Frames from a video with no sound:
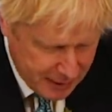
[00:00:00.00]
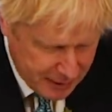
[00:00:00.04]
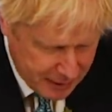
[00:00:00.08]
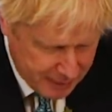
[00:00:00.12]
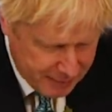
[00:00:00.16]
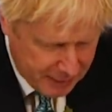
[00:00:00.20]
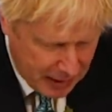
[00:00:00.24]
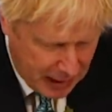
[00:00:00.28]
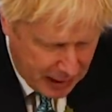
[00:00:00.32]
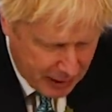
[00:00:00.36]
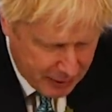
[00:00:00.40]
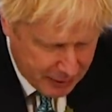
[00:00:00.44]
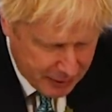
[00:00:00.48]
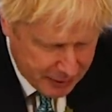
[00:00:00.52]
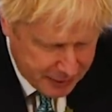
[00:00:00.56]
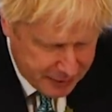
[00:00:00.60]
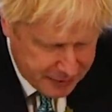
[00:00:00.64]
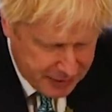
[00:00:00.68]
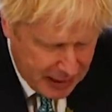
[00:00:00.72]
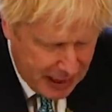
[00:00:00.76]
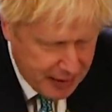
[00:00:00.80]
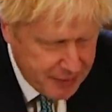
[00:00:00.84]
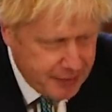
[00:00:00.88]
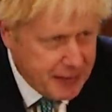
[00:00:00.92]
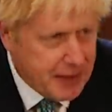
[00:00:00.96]
the
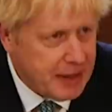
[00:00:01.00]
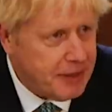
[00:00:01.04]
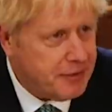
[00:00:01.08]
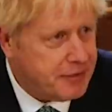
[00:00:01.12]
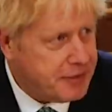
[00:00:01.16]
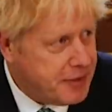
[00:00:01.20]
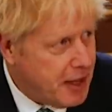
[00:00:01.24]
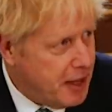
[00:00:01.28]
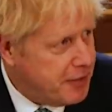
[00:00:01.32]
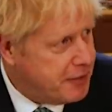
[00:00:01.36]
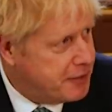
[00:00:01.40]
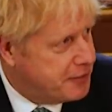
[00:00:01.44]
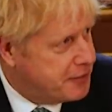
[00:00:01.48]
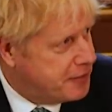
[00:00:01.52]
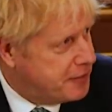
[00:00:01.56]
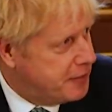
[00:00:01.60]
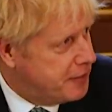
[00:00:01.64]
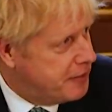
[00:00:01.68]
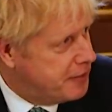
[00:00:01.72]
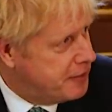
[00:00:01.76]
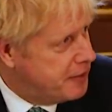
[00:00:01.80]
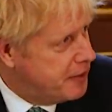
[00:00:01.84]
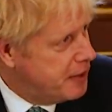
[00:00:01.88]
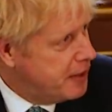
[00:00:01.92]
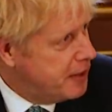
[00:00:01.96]
virus. And these tests,
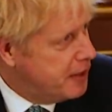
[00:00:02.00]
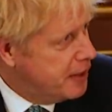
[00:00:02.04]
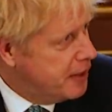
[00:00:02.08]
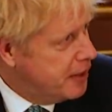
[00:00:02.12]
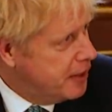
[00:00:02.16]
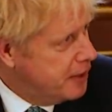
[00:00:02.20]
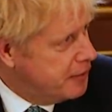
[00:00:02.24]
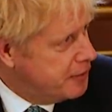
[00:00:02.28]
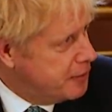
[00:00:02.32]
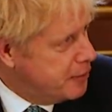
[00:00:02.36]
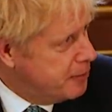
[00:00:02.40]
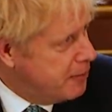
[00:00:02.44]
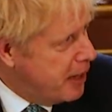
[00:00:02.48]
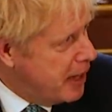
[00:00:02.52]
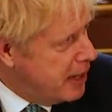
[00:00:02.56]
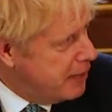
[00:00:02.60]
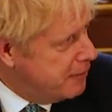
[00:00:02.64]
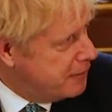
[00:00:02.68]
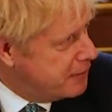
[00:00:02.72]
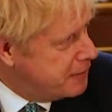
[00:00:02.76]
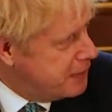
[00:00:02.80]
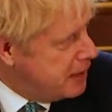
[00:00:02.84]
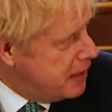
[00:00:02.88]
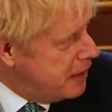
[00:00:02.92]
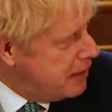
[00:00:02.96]
as you may
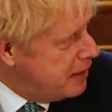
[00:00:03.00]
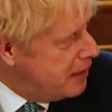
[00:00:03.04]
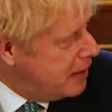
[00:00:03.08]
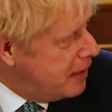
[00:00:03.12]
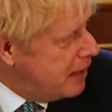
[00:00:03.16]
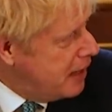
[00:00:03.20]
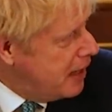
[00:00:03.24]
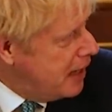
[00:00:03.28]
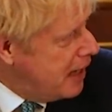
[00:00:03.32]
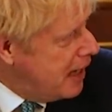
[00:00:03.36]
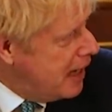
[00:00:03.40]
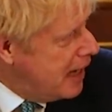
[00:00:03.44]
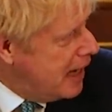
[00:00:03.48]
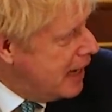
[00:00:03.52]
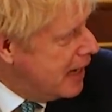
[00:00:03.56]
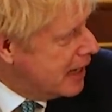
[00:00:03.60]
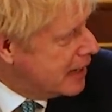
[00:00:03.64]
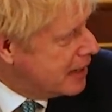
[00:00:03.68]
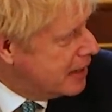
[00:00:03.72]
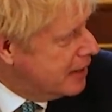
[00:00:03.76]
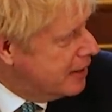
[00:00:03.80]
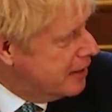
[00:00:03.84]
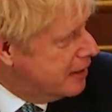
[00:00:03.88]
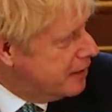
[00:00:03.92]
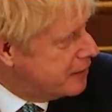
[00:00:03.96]
have seen,
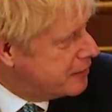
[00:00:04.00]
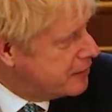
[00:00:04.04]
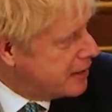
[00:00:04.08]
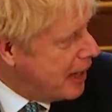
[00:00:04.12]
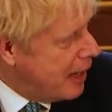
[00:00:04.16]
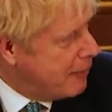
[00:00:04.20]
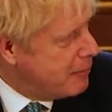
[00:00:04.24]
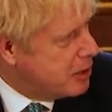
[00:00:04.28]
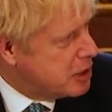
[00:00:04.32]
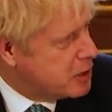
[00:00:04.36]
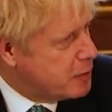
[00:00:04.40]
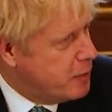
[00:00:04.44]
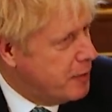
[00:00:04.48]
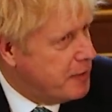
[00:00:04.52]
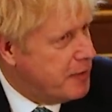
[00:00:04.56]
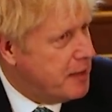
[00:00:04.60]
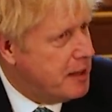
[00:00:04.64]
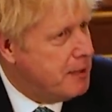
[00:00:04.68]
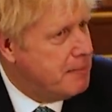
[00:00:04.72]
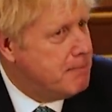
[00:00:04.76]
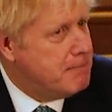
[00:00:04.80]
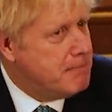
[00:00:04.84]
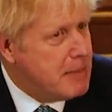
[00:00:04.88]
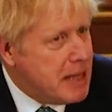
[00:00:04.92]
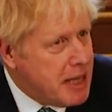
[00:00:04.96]
can establish
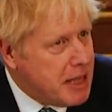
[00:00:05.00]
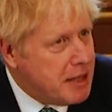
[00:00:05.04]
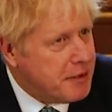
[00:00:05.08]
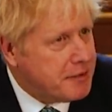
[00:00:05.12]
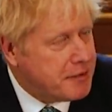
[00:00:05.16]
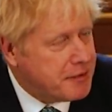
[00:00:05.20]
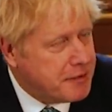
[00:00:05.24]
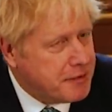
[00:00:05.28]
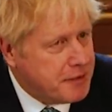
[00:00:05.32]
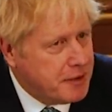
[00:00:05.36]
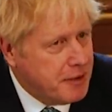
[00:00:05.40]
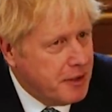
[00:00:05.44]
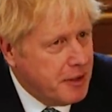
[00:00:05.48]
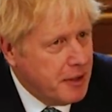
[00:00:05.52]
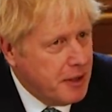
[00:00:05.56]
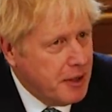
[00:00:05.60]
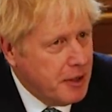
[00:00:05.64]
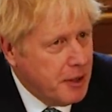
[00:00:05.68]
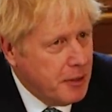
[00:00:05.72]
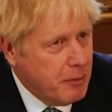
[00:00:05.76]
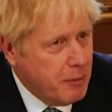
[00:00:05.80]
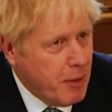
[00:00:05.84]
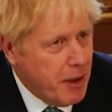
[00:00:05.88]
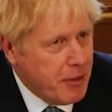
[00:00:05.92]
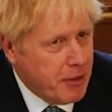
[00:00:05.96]
within minutes
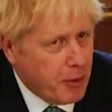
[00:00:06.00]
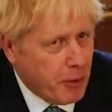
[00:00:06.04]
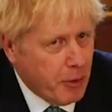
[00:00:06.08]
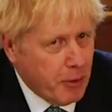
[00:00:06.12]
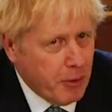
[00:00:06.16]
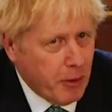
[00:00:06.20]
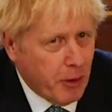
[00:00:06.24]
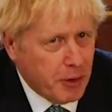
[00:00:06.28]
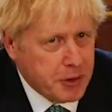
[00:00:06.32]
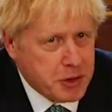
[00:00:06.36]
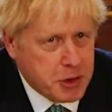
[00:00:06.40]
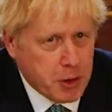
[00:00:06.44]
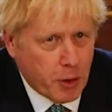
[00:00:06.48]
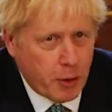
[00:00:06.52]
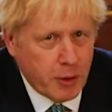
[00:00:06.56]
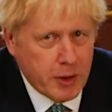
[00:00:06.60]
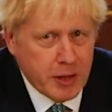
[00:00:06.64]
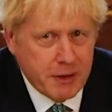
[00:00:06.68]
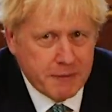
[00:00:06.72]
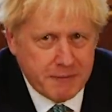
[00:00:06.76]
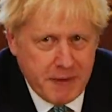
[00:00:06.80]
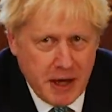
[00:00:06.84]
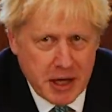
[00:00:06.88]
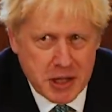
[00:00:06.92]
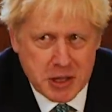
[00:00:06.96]
whether or not you're
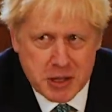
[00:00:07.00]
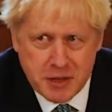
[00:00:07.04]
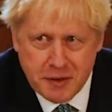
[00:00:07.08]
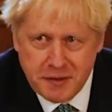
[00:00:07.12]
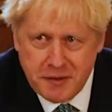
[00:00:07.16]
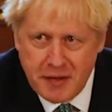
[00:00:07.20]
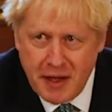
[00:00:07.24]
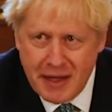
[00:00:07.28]
infectious.